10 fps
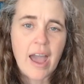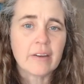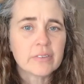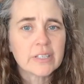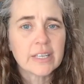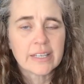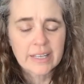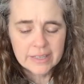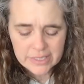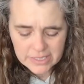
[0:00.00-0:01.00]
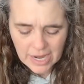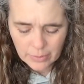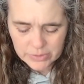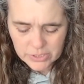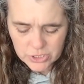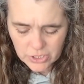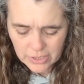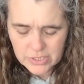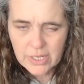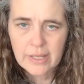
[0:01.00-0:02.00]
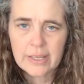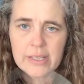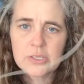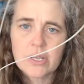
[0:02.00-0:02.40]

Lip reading: I really like this. I wasn't sure I was gonna like this.